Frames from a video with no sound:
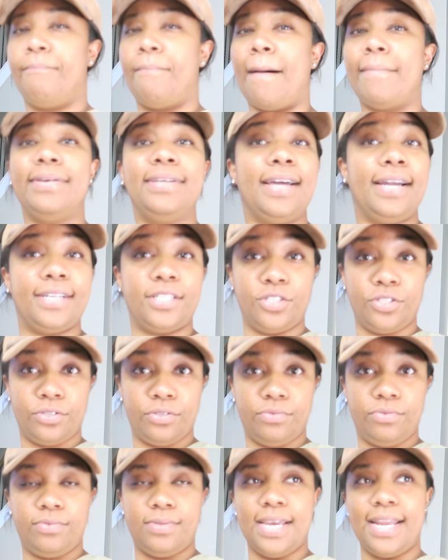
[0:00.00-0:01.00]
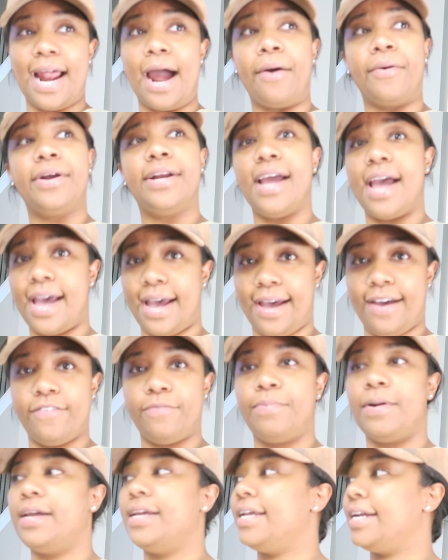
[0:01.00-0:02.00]
probably like an hour and a
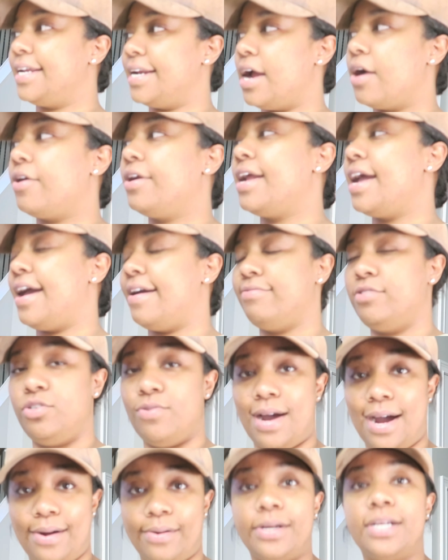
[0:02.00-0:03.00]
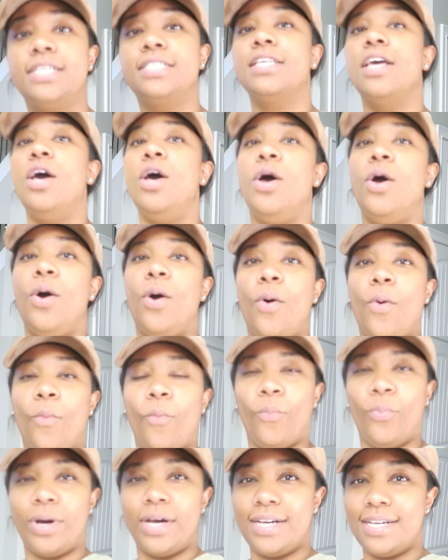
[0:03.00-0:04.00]
half, probably like an hour and a half, two hours
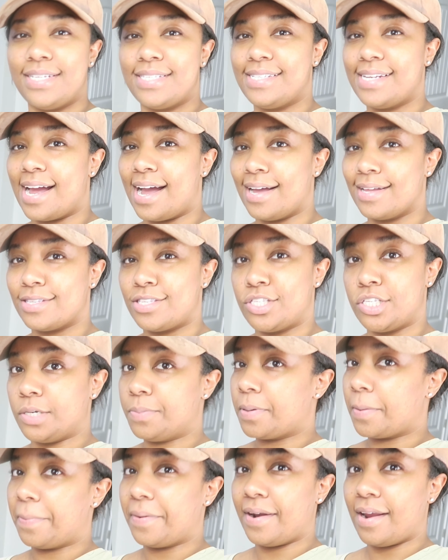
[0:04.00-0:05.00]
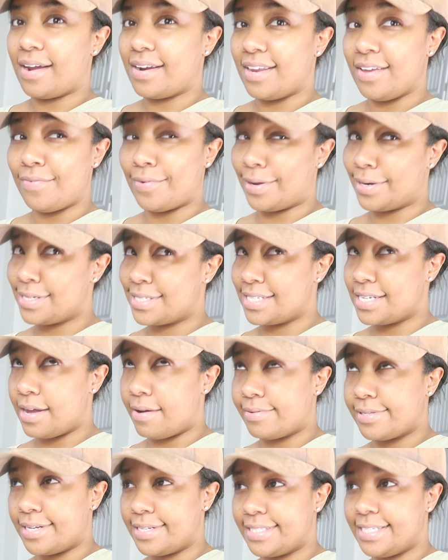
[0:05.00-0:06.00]
was not super productive. Honestly,
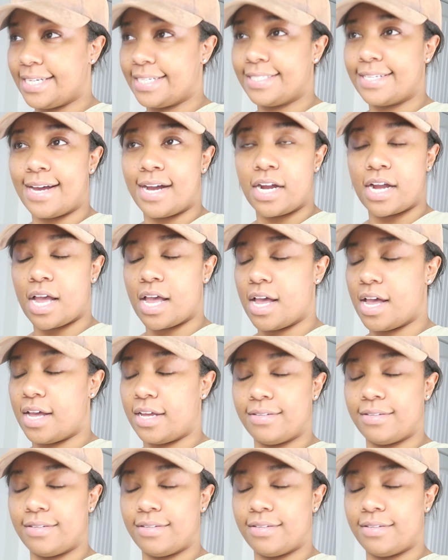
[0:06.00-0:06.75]
I was on TikTok.